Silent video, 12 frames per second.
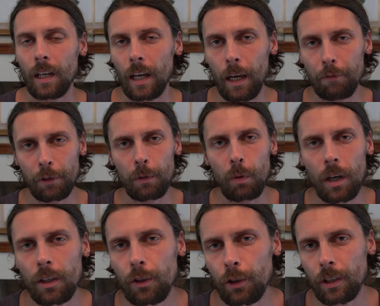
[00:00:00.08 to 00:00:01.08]

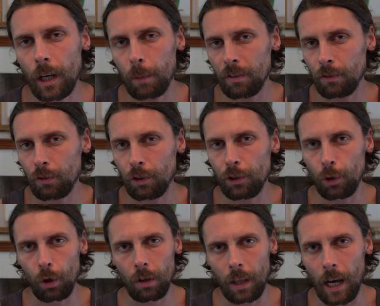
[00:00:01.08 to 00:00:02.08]
Everyone who comes into
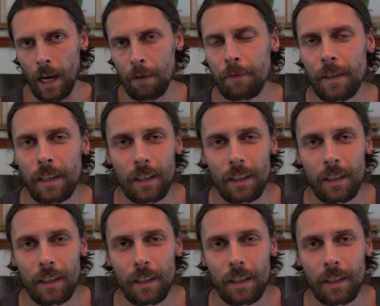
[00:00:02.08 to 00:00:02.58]
your life